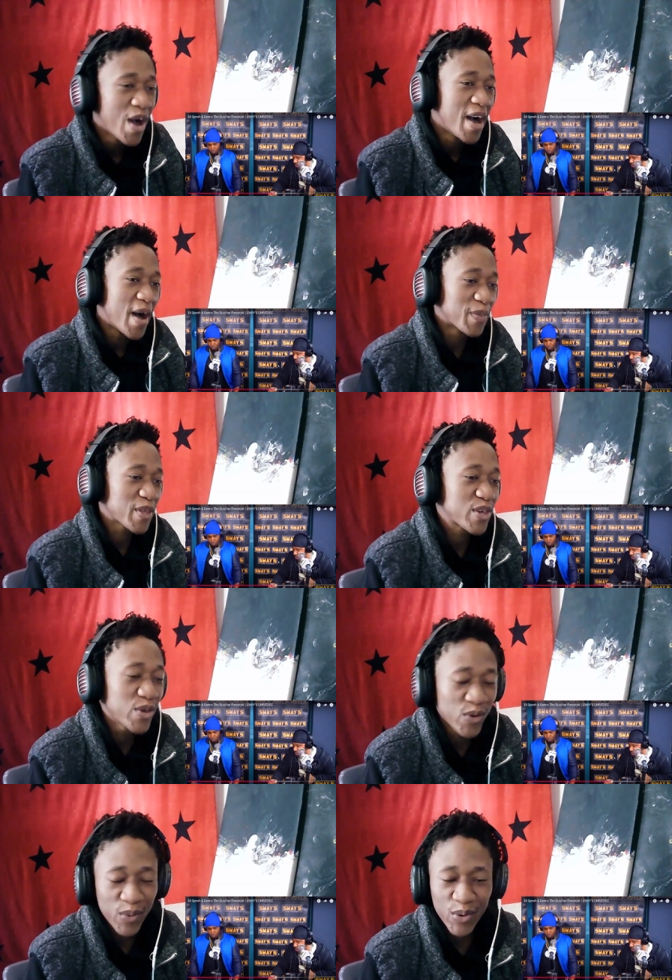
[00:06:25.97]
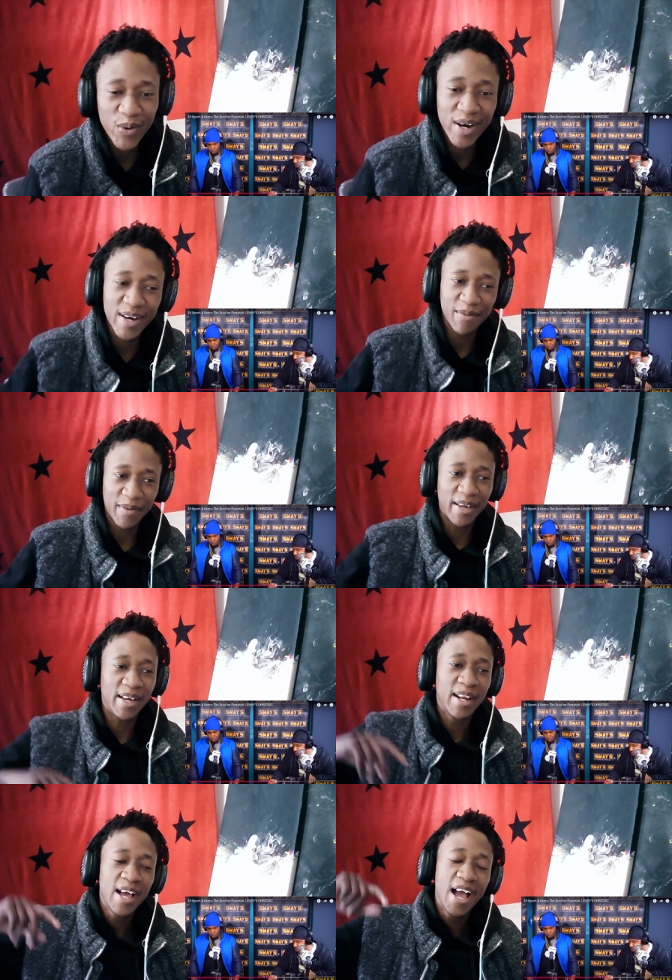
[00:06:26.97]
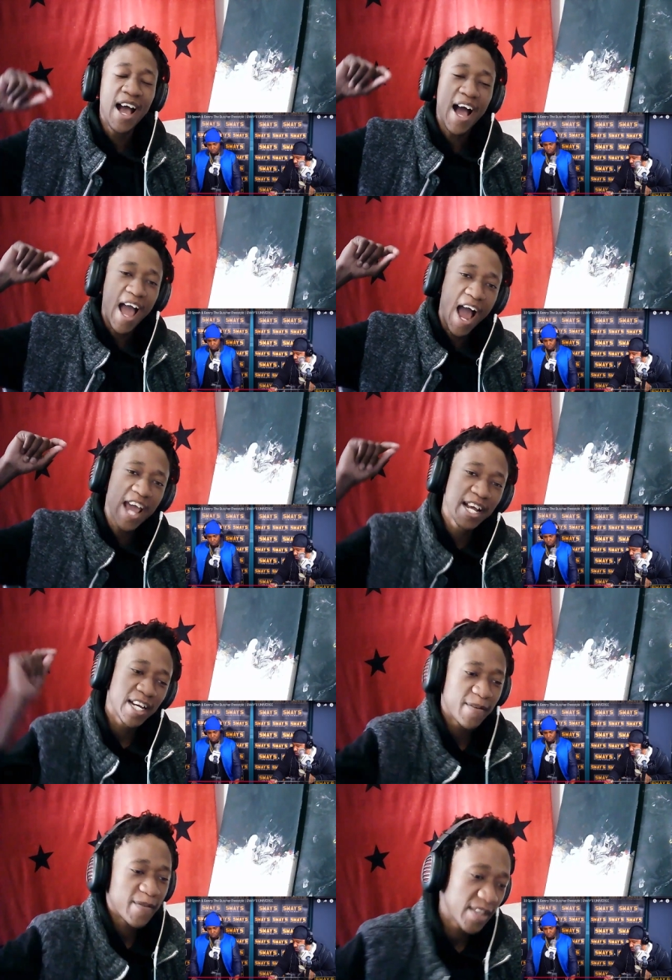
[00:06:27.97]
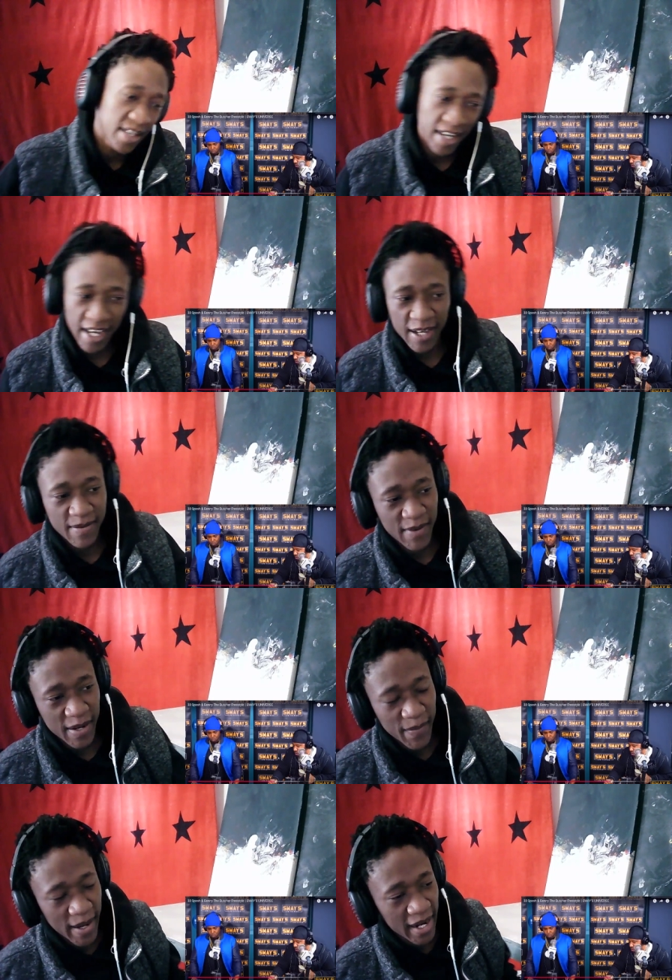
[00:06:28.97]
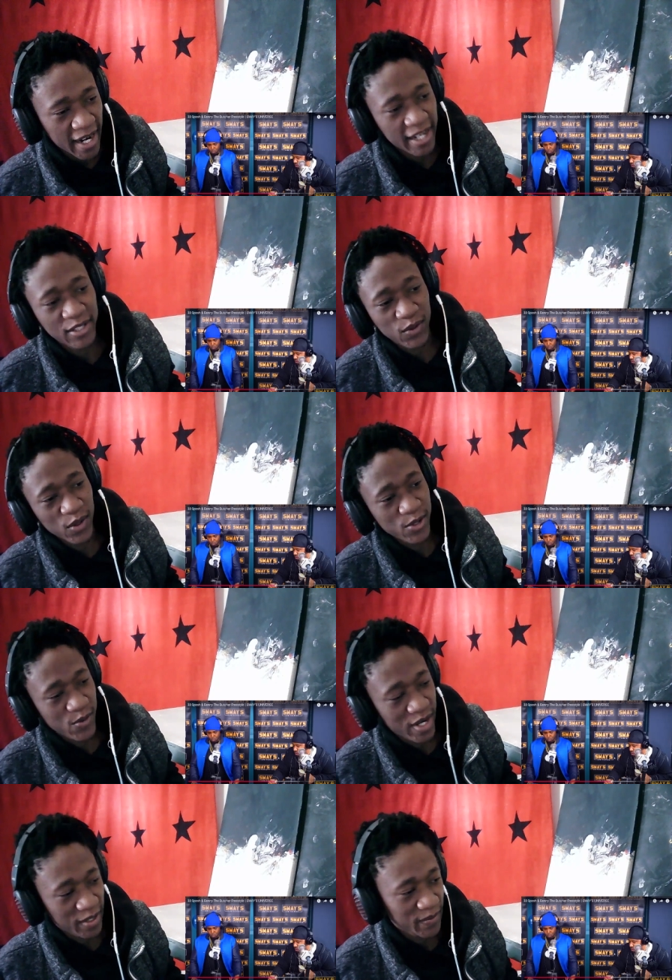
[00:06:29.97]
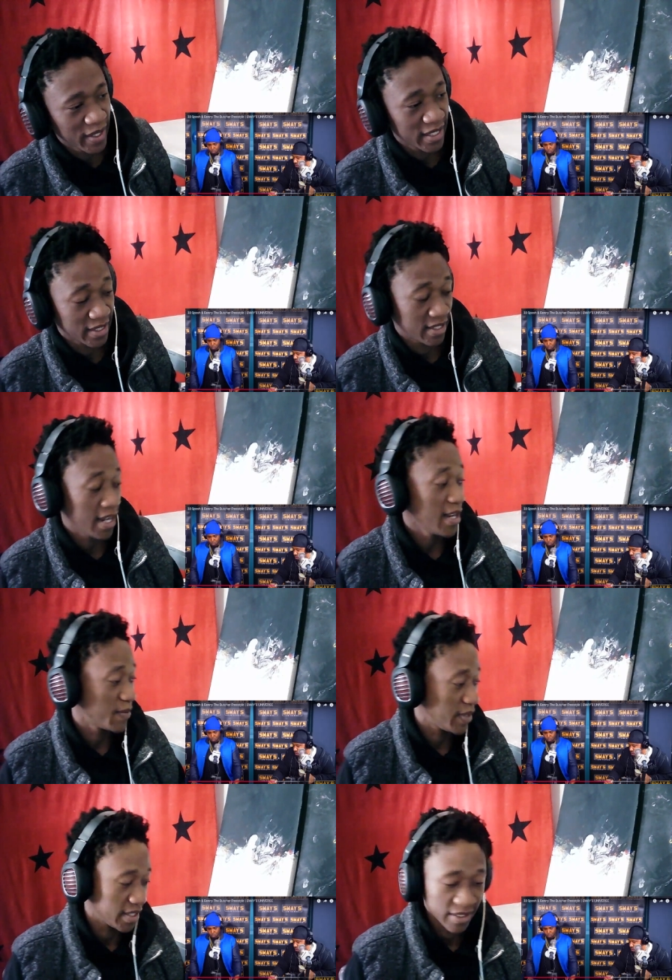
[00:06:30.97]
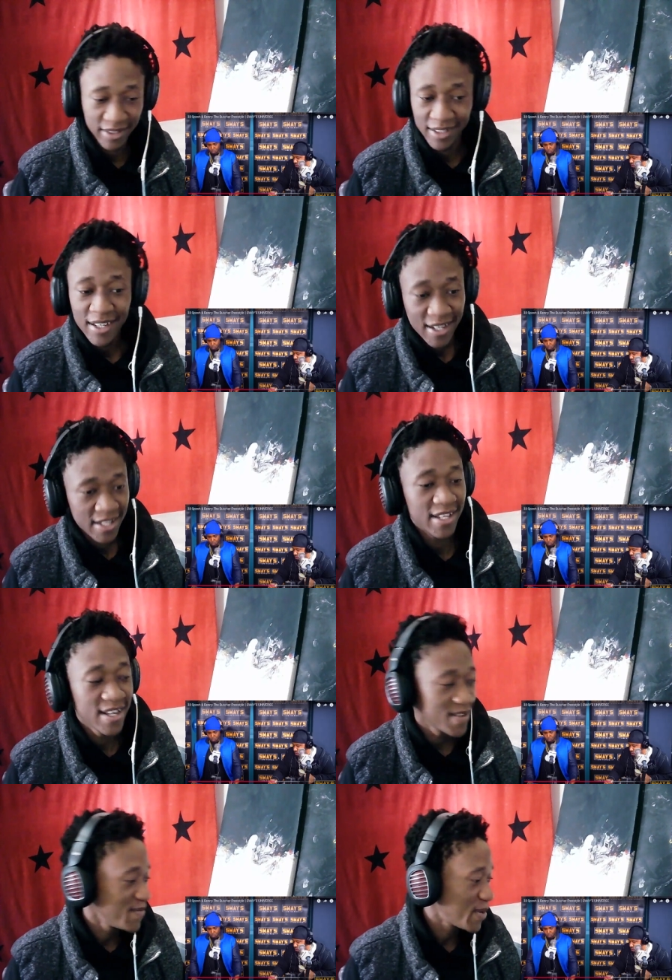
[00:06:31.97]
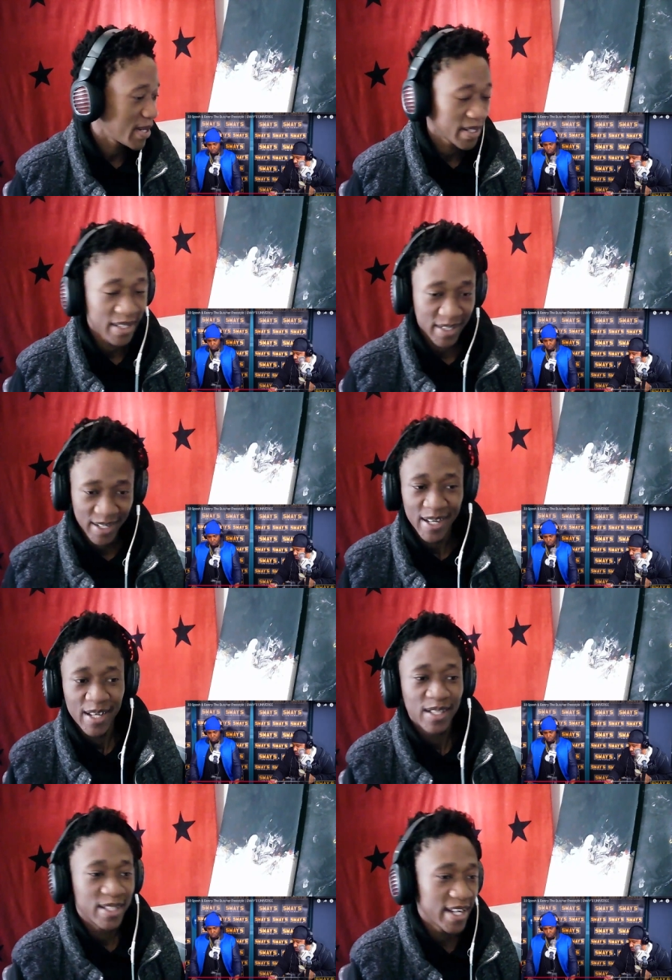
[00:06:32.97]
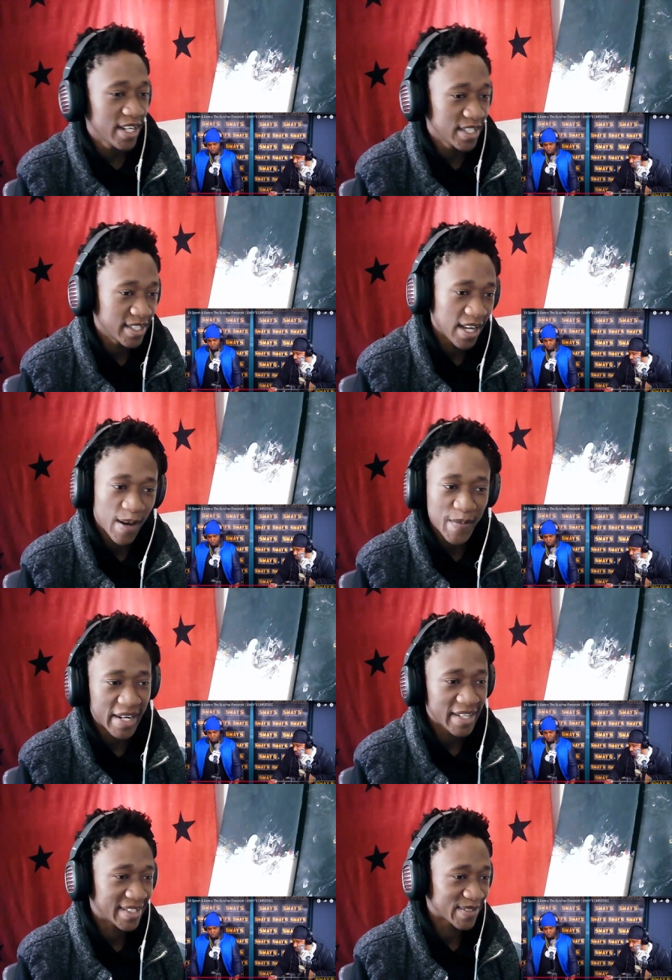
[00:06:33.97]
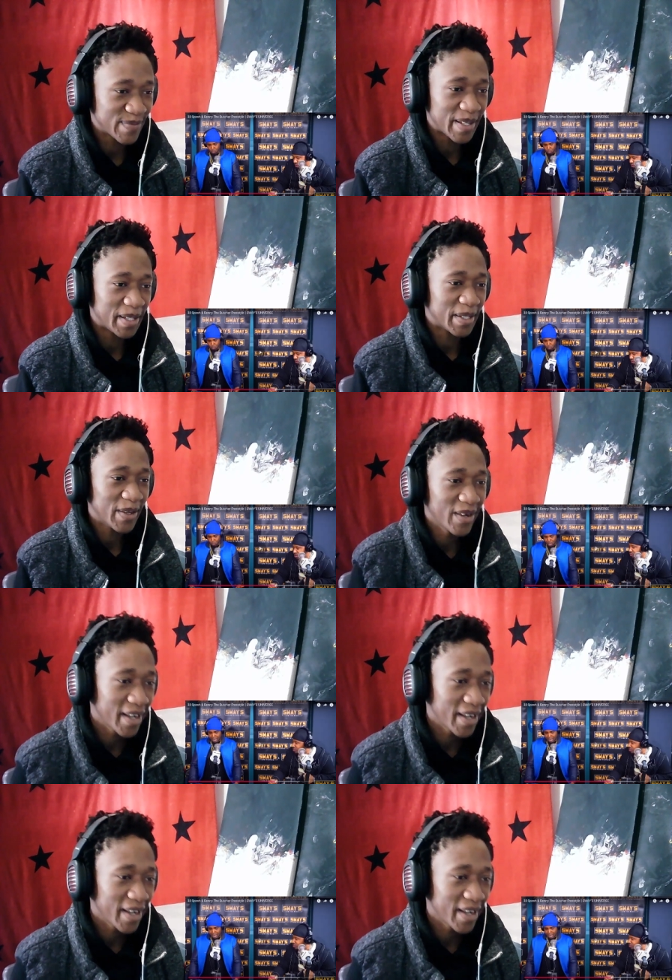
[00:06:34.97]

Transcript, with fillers: I'm the QB1, man. I ain't even in the league, but my latest contract, man. Damn, man. Yeah, man. The dude is amazing, man. Okay.